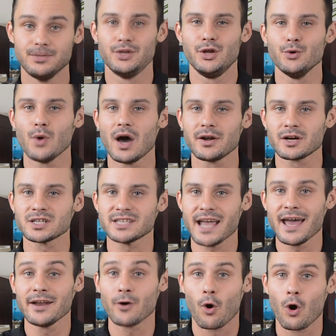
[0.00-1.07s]
To
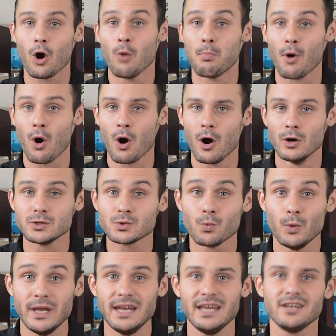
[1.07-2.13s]
understand Ouroboros,
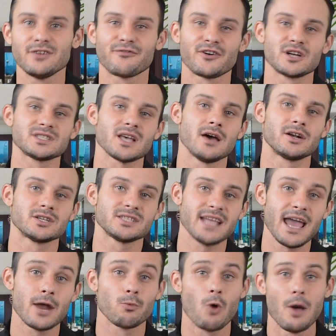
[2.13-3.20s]
we need to first
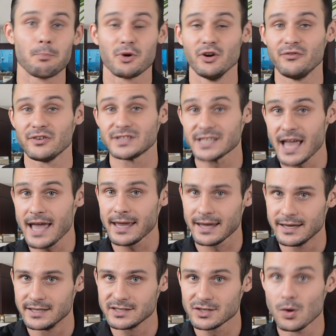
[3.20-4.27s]
understand what proof of stake
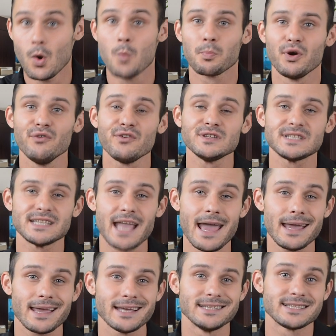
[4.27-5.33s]
is. Proof of
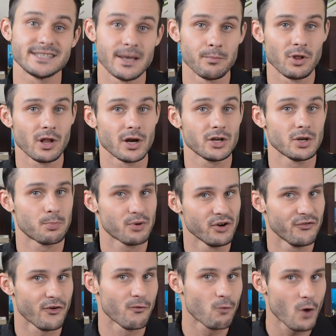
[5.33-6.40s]
stake is similar to
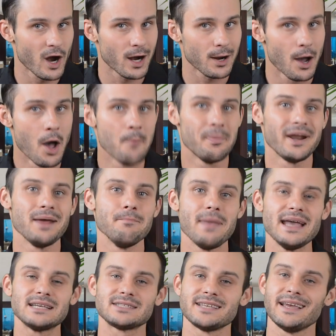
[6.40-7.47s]
proof of work, but it
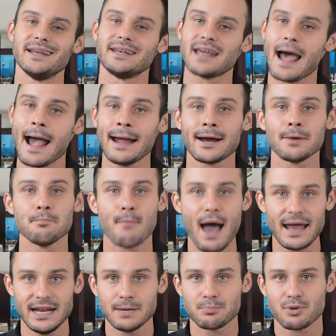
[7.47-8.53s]
makes the entire
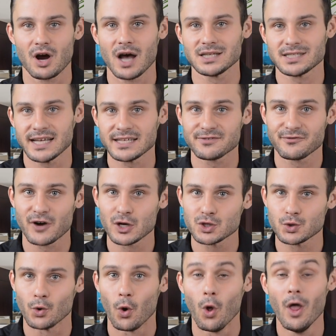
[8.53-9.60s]
mining process
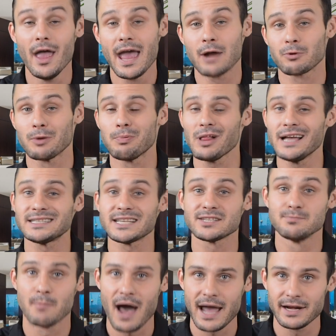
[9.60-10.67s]
virtual and replaces
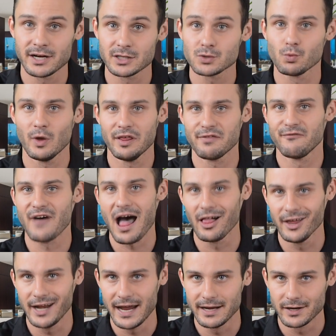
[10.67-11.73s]
miners with
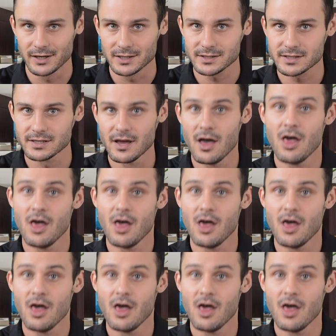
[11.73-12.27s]
validators.